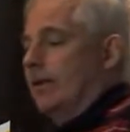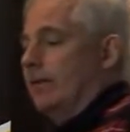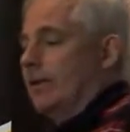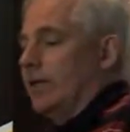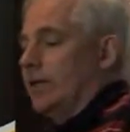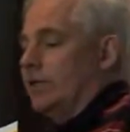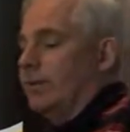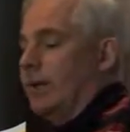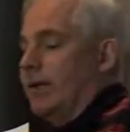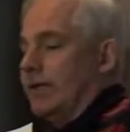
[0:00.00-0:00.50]

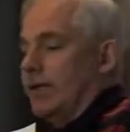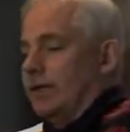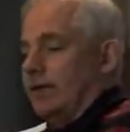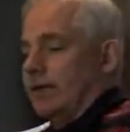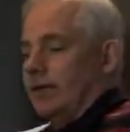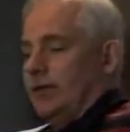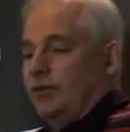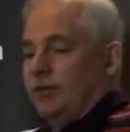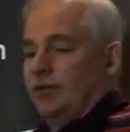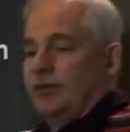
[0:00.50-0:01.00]

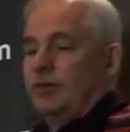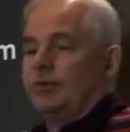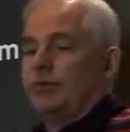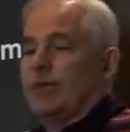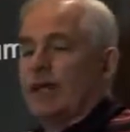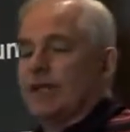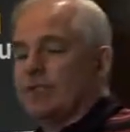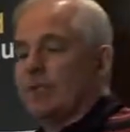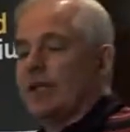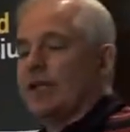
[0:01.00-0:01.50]
They're using
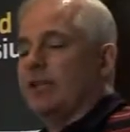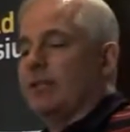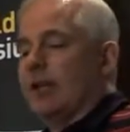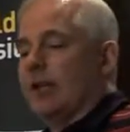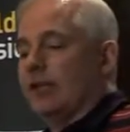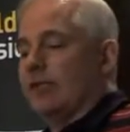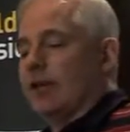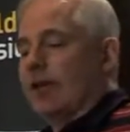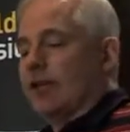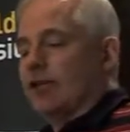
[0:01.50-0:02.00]
base money
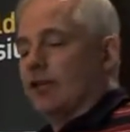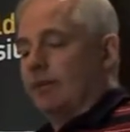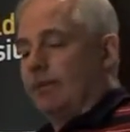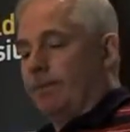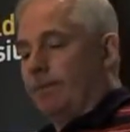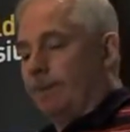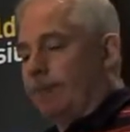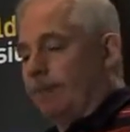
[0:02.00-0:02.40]
manufacture.